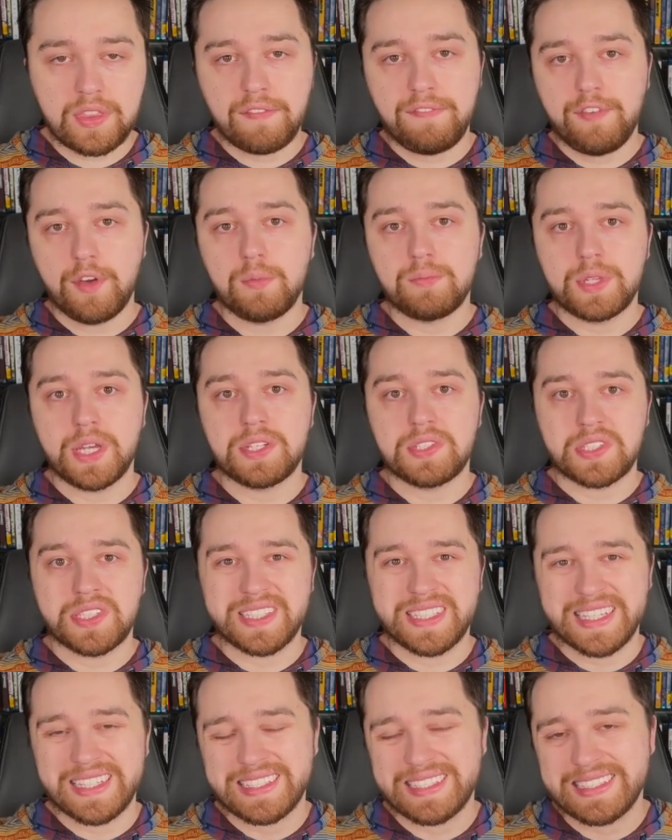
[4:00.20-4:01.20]
the film does
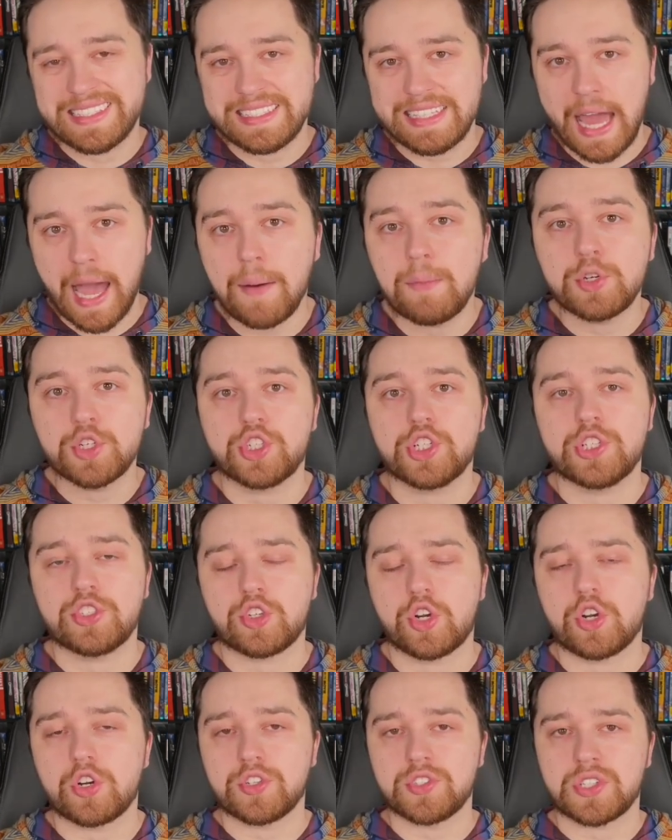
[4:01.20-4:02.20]
is it establishes
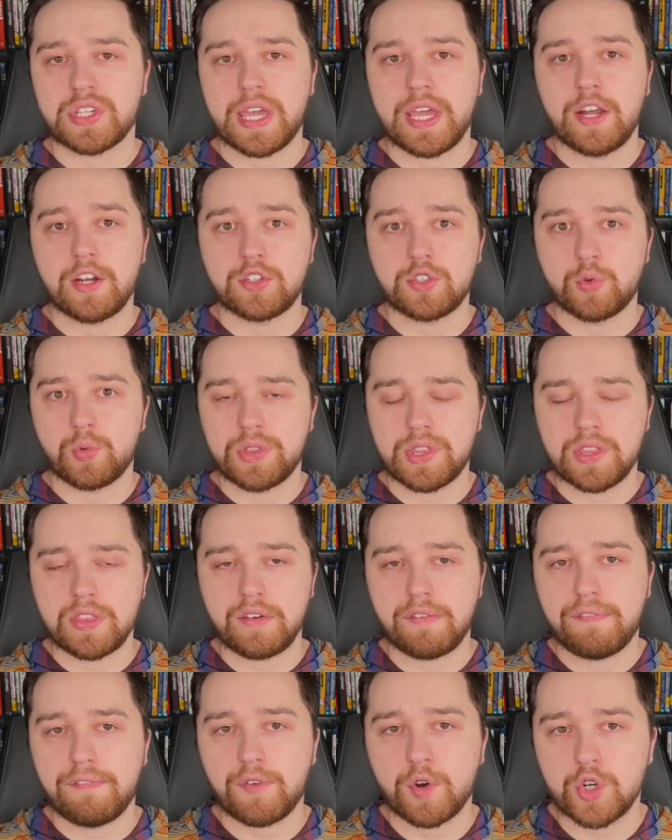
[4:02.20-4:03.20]
her as a character within
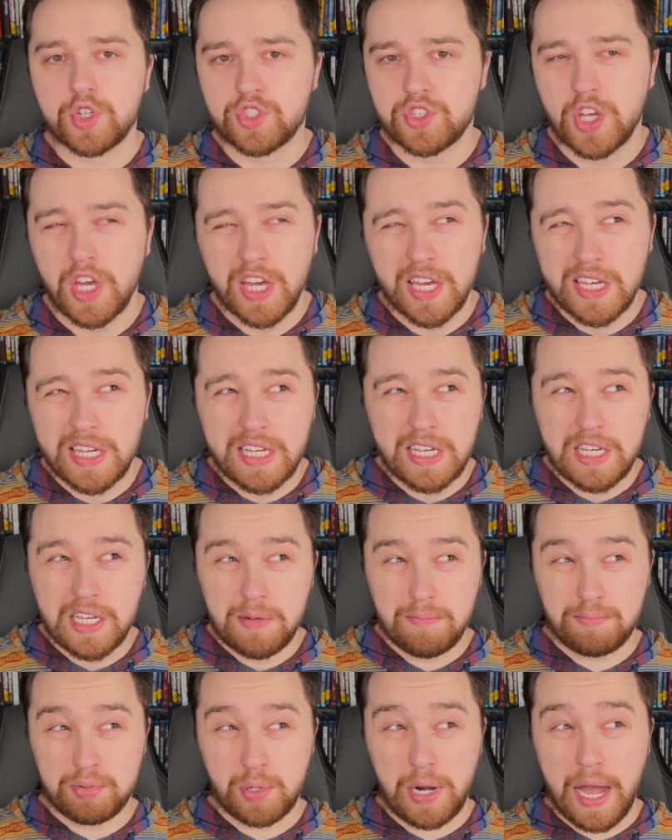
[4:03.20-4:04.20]
the first
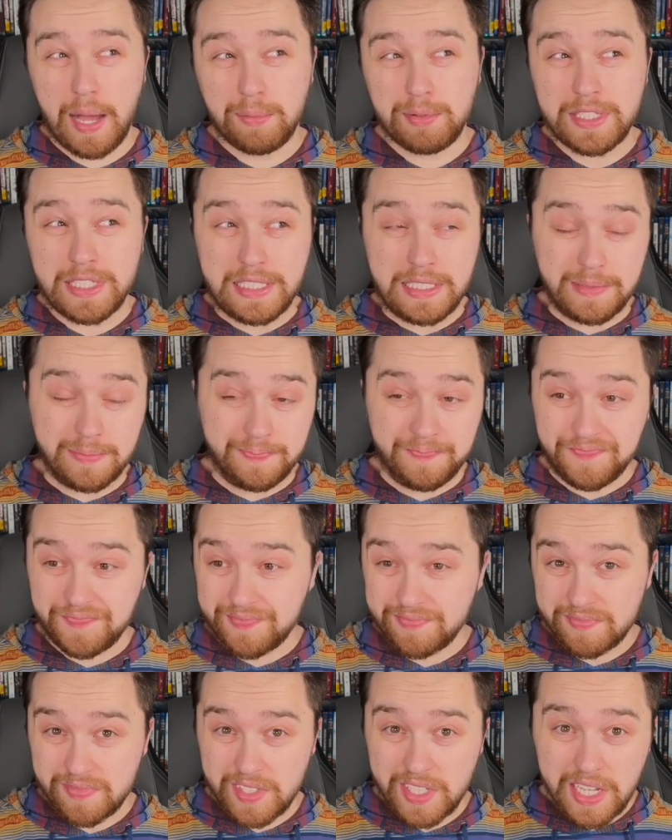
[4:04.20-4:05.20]
probably
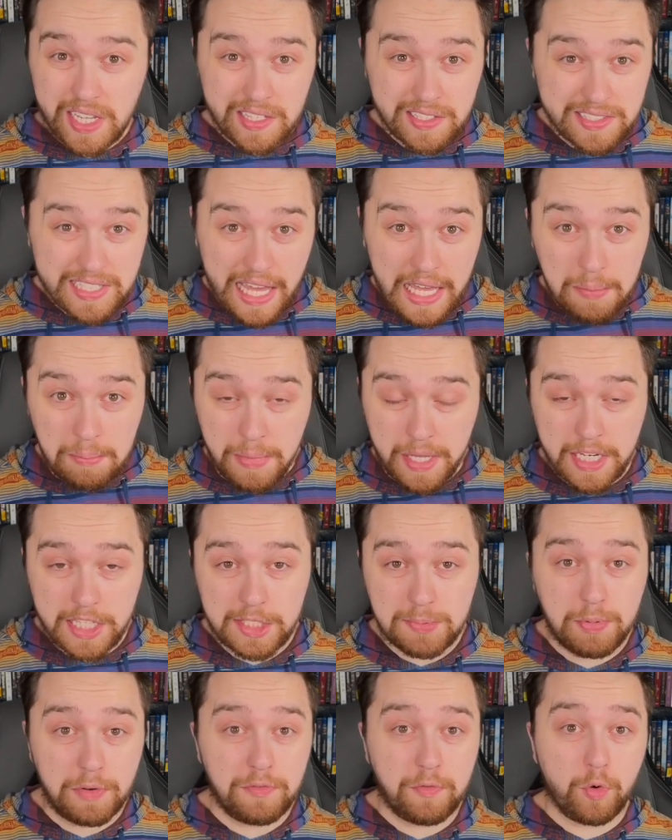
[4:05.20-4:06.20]
10
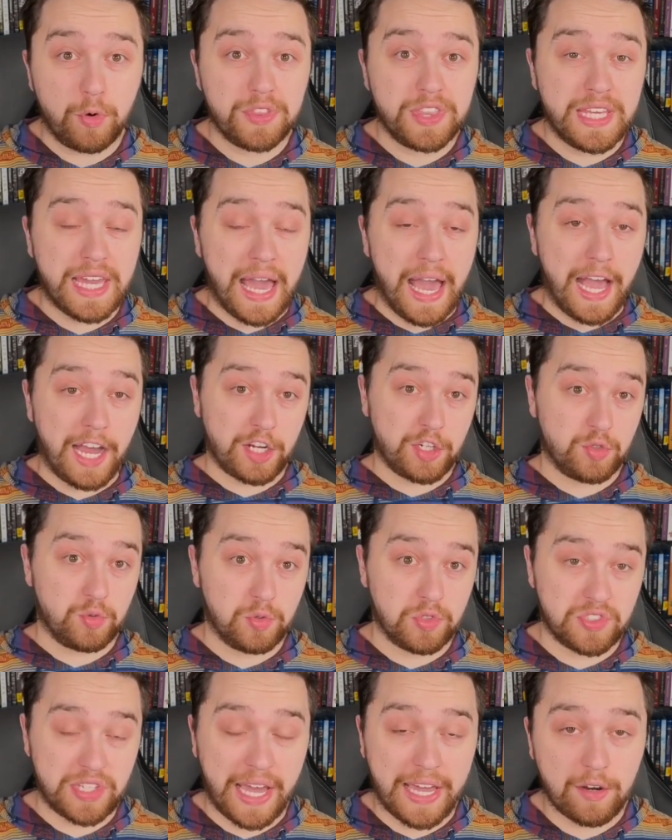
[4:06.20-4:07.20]
minutes before the
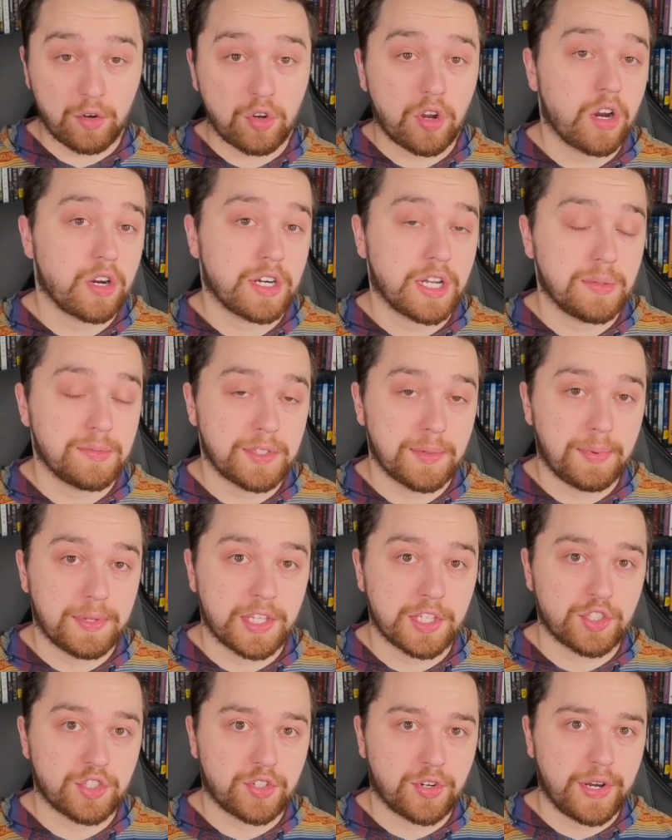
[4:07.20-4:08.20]
actual title card comes up on
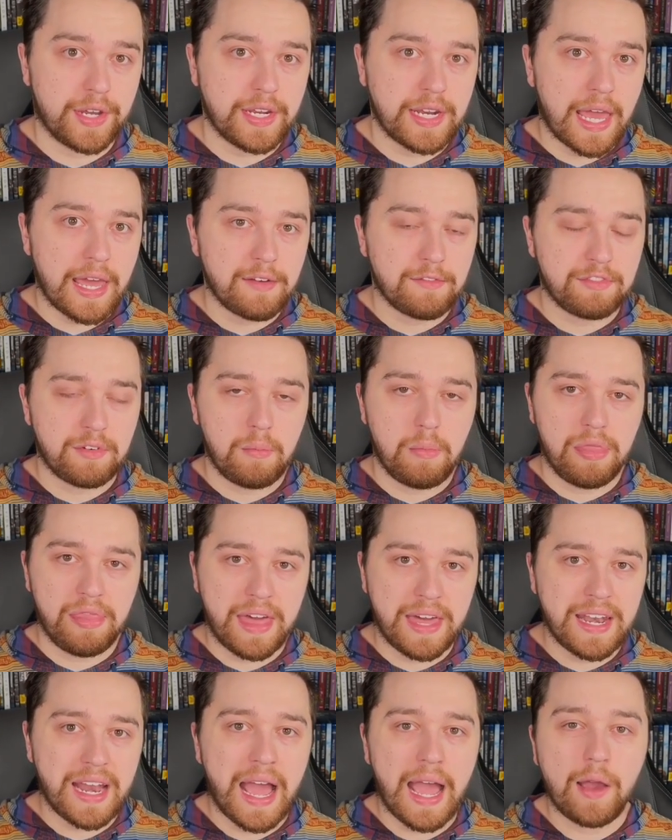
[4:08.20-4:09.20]
the screen and from
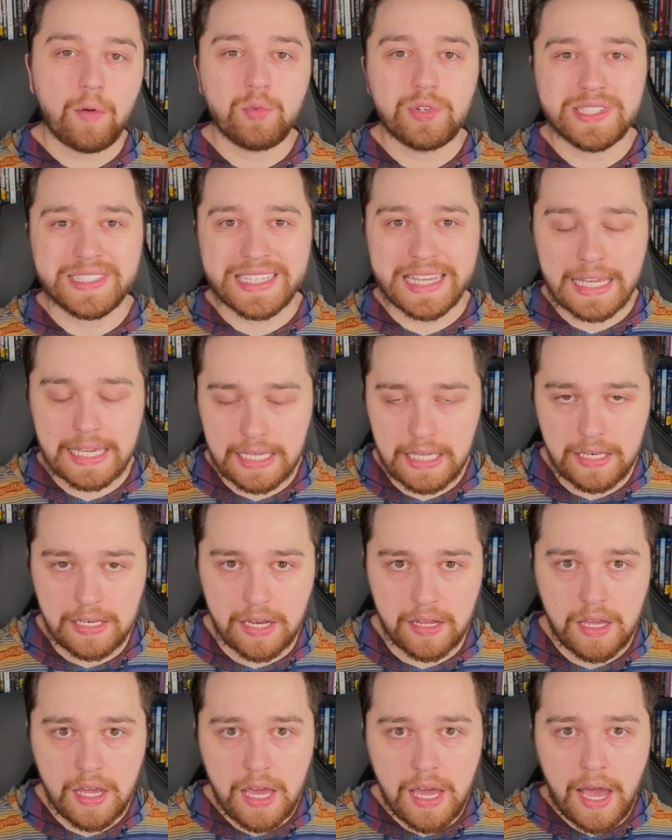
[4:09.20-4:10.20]
then I was in.